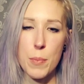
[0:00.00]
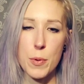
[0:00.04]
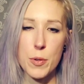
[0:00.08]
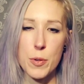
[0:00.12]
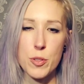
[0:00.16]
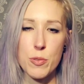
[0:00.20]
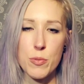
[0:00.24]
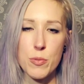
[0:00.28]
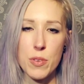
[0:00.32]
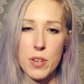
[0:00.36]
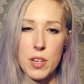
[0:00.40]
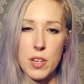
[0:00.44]

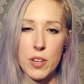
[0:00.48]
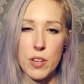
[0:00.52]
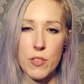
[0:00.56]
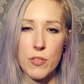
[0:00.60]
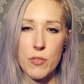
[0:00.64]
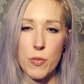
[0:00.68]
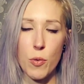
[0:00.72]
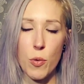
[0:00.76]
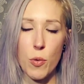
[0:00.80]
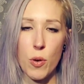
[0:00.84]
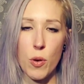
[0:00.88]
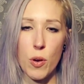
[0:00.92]
an
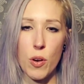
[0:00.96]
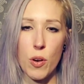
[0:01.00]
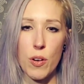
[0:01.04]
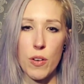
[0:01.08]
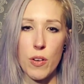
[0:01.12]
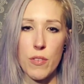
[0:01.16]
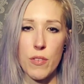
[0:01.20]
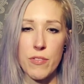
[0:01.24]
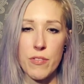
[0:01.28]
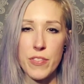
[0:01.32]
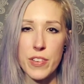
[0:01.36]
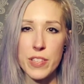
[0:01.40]
opportunity
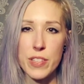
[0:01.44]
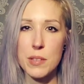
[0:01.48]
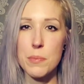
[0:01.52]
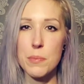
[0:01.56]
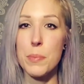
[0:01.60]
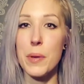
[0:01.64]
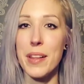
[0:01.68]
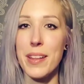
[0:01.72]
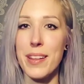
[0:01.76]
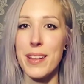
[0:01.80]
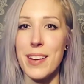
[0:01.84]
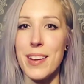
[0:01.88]
for
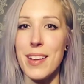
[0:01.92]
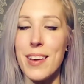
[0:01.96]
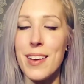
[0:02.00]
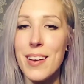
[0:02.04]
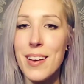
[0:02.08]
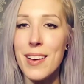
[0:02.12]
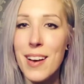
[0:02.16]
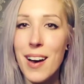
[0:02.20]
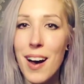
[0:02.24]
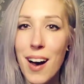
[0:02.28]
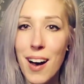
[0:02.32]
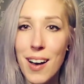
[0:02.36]

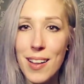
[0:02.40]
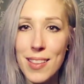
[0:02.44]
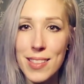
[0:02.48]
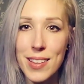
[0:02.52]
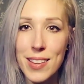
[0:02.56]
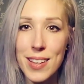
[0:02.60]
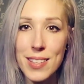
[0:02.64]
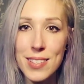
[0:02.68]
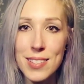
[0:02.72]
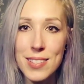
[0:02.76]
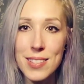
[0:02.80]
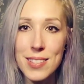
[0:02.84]
visibility
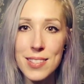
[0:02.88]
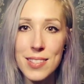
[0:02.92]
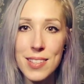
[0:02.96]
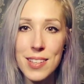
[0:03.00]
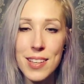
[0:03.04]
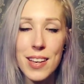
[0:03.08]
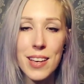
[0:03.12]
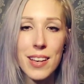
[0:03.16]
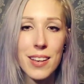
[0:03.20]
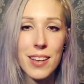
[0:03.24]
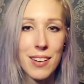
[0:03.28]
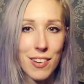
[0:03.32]
on
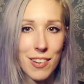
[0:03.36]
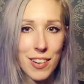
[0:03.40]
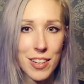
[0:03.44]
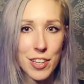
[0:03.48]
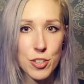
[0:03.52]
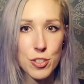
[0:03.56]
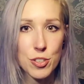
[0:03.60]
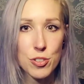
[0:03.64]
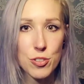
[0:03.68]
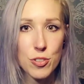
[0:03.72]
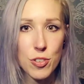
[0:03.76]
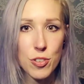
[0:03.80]
this
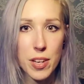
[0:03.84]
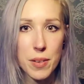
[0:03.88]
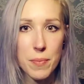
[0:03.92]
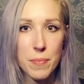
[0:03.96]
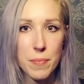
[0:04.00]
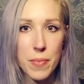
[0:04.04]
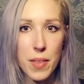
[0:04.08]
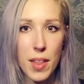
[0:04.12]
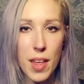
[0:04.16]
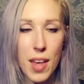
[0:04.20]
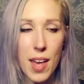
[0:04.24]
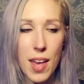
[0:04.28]
in our
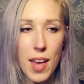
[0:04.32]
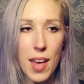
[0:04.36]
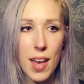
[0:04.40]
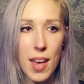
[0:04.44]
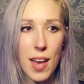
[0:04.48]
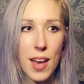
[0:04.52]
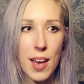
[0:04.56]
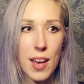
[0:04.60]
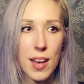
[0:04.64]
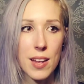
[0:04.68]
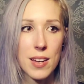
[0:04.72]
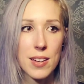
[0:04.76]
industry,
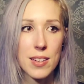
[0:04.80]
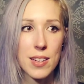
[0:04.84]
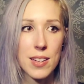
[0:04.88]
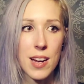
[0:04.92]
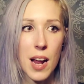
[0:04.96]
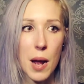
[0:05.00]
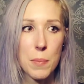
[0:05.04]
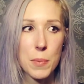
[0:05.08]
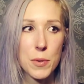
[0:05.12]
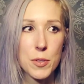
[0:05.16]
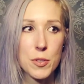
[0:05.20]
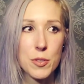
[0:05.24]

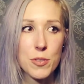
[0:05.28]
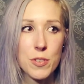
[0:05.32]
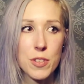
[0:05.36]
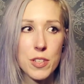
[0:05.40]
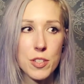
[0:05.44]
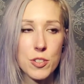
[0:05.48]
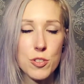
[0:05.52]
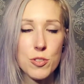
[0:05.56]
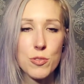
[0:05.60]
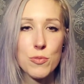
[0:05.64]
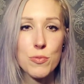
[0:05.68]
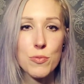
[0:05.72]
and an
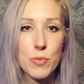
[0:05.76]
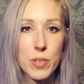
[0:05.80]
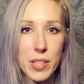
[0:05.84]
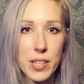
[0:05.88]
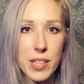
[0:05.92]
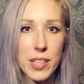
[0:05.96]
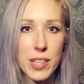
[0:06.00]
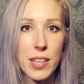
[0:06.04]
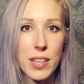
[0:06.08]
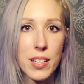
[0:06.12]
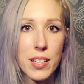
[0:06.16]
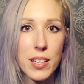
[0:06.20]
opportunity
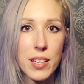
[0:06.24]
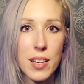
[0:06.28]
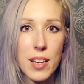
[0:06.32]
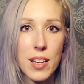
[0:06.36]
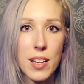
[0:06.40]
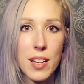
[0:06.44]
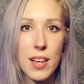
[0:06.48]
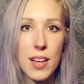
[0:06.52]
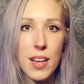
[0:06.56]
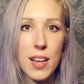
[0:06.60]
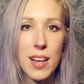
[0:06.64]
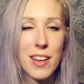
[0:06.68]
to
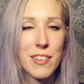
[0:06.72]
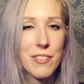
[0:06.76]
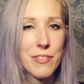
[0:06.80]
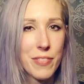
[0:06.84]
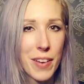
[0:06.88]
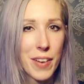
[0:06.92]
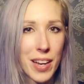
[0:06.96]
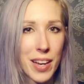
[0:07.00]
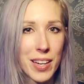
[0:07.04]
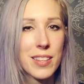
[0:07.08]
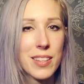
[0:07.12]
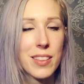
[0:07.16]
really
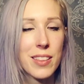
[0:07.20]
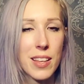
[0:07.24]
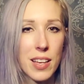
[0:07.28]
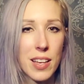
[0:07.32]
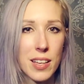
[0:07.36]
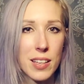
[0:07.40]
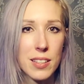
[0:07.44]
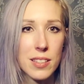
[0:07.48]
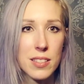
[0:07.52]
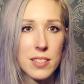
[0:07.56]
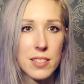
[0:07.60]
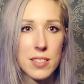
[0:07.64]

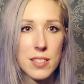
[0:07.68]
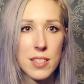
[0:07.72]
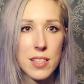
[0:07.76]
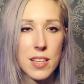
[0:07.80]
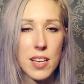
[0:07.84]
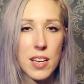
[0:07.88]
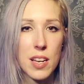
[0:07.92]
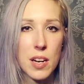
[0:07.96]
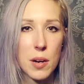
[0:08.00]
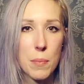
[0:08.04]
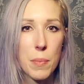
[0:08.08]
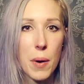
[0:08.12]
affect
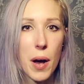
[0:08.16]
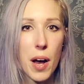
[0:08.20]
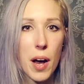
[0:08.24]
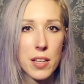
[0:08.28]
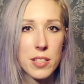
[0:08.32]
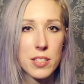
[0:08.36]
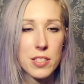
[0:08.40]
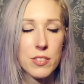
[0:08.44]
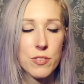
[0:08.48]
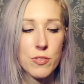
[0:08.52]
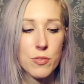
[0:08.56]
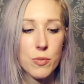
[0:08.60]
things in
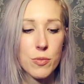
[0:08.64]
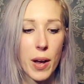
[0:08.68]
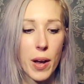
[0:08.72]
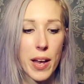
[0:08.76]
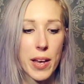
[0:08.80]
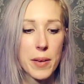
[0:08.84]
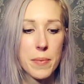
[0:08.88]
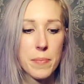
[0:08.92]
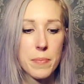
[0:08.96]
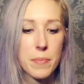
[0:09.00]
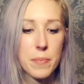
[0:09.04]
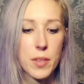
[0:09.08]
a
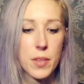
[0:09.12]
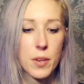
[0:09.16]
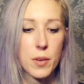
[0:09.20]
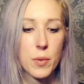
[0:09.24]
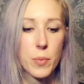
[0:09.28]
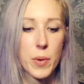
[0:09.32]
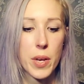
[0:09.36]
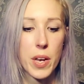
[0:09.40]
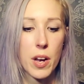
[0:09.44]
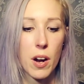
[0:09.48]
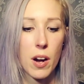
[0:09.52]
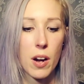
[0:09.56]
positive way.
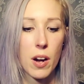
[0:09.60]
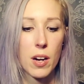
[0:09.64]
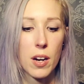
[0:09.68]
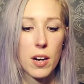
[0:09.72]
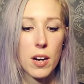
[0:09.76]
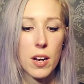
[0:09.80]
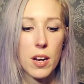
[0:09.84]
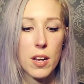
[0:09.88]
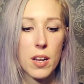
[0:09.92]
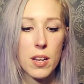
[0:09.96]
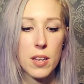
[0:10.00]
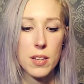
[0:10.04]
You know, we
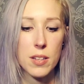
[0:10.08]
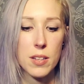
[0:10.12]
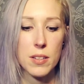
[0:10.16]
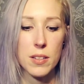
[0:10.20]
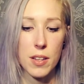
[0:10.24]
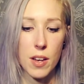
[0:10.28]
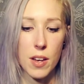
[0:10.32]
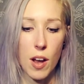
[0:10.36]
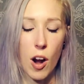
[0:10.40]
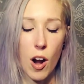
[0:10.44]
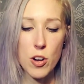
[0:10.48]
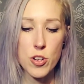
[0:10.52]
are,
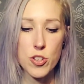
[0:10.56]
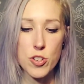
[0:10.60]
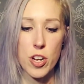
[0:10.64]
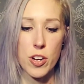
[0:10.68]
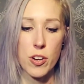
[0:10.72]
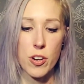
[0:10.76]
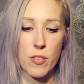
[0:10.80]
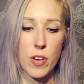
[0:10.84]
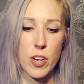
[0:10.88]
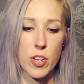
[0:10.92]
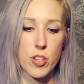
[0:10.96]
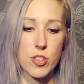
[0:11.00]

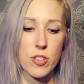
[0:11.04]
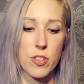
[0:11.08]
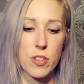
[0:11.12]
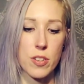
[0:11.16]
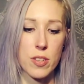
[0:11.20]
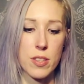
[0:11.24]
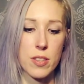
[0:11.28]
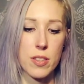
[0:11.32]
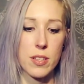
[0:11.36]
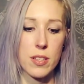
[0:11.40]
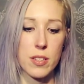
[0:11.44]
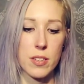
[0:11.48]
our
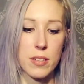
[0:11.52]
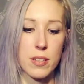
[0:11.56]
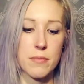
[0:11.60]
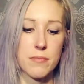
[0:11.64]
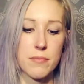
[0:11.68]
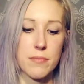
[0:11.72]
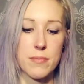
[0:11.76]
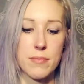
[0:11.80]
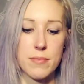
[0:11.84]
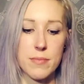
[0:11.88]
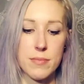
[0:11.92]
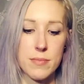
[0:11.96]
generation,